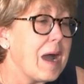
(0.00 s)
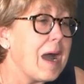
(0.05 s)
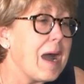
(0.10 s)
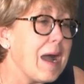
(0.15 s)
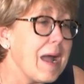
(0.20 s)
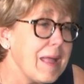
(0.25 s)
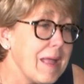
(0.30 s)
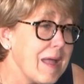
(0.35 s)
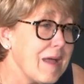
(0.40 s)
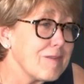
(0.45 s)

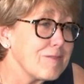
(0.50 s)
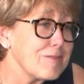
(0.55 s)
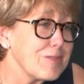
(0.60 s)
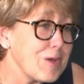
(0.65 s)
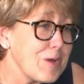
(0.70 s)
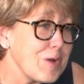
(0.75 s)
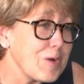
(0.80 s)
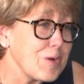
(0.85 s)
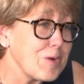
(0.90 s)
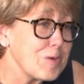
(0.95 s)
I have
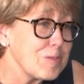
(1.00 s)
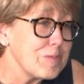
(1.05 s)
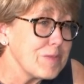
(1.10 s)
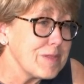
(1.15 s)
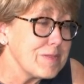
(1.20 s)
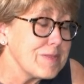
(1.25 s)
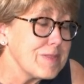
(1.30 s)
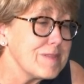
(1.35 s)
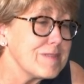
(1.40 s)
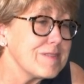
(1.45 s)
the hope
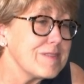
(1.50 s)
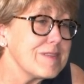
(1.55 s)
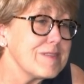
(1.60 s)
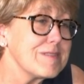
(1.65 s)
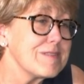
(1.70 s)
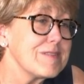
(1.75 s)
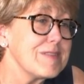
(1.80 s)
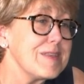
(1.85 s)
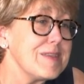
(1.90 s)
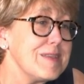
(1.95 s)
that this
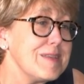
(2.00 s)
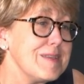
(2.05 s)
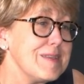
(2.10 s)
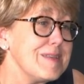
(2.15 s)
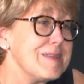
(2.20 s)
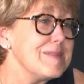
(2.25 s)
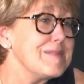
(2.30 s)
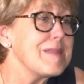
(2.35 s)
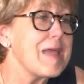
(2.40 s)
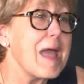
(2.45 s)
is the
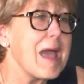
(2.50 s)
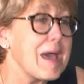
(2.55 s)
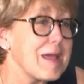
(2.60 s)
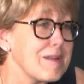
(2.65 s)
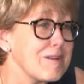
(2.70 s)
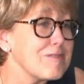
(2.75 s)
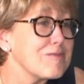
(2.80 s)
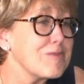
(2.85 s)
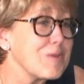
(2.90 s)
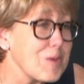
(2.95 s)

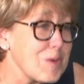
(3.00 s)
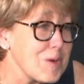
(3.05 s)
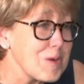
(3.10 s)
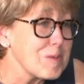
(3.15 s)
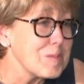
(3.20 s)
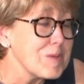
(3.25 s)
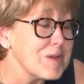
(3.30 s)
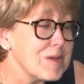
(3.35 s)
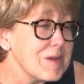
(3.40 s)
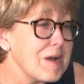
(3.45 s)
data
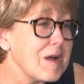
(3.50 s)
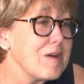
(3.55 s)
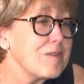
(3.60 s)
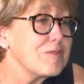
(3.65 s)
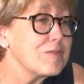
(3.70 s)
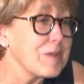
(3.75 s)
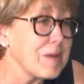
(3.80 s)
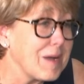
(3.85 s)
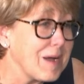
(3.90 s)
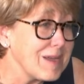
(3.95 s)
form
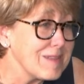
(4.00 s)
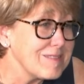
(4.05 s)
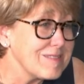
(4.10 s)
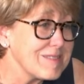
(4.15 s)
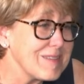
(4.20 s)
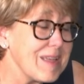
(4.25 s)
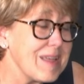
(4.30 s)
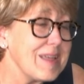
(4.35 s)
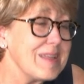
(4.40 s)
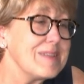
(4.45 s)
of
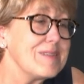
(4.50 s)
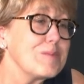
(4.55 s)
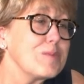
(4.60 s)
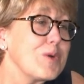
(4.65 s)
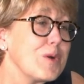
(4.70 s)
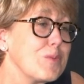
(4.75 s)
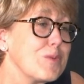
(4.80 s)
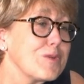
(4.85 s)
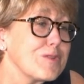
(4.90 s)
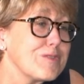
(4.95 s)
DOTS, and
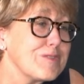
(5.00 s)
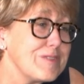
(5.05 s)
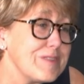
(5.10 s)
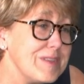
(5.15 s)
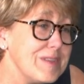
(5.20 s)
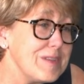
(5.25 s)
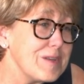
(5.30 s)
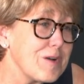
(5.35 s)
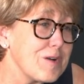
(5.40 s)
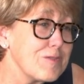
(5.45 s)
what we'll
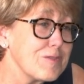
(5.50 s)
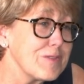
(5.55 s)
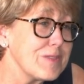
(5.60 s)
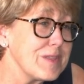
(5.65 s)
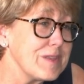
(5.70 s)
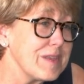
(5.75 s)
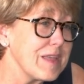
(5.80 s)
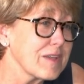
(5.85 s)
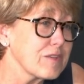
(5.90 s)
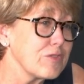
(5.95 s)
see over
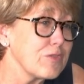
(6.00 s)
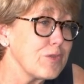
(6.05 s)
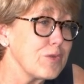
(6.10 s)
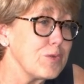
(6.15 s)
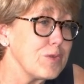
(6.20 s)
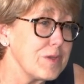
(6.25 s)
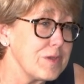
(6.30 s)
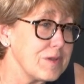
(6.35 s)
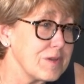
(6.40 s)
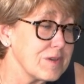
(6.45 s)
the next
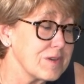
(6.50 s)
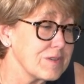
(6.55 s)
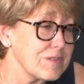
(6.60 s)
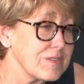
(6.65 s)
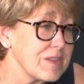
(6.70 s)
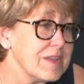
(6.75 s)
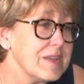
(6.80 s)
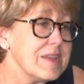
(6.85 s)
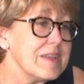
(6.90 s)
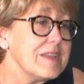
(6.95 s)
few
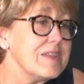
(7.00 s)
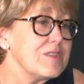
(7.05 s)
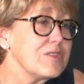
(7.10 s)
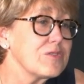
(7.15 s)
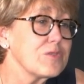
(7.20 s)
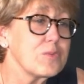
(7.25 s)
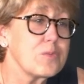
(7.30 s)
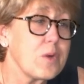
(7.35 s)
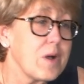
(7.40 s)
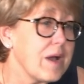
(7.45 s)
years
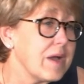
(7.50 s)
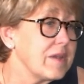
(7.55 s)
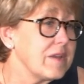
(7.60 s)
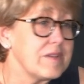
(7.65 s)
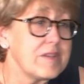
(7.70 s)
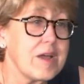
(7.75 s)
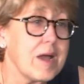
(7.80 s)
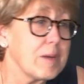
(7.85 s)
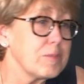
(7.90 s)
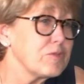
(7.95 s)
is wide
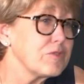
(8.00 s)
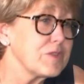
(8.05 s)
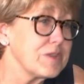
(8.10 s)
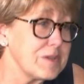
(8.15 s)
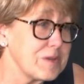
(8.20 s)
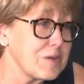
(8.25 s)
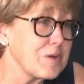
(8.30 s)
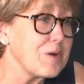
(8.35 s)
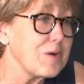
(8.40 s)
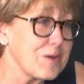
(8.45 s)
adoption
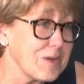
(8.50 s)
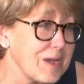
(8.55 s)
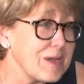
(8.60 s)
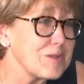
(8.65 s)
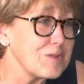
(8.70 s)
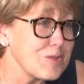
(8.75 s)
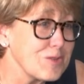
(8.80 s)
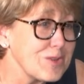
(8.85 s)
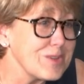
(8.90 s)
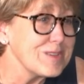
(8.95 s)
in all
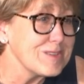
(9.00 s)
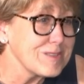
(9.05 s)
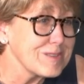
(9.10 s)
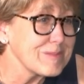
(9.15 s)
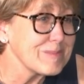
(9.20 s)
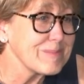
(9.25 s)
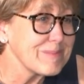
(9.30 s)
countries.